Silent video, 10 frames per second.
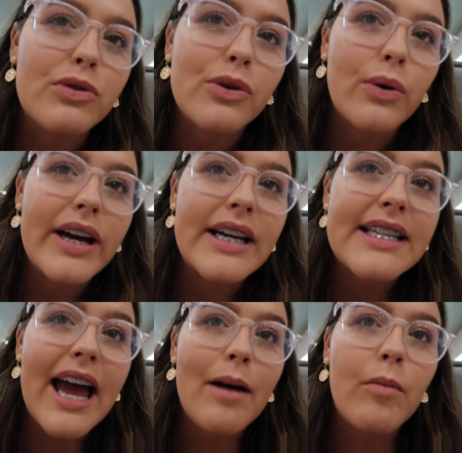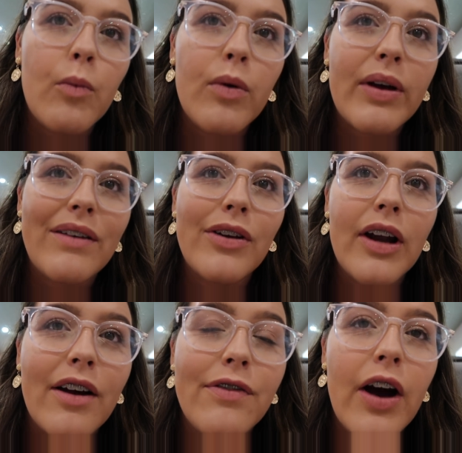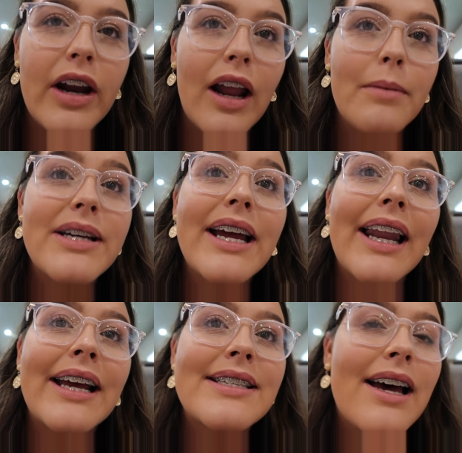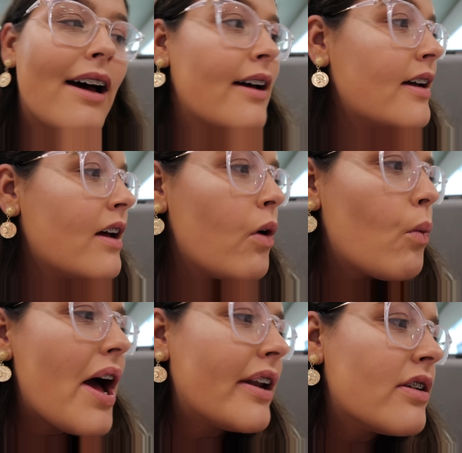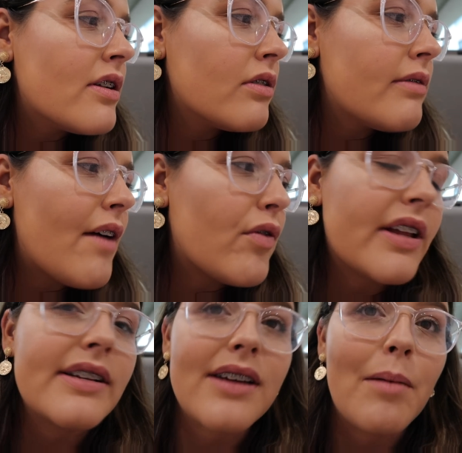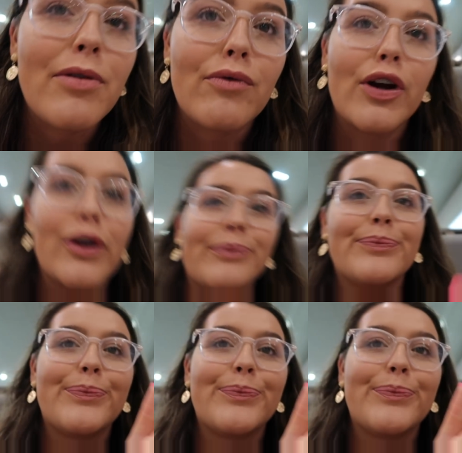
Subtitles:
All sorted, and we'll give you like a final update later when everything's come through.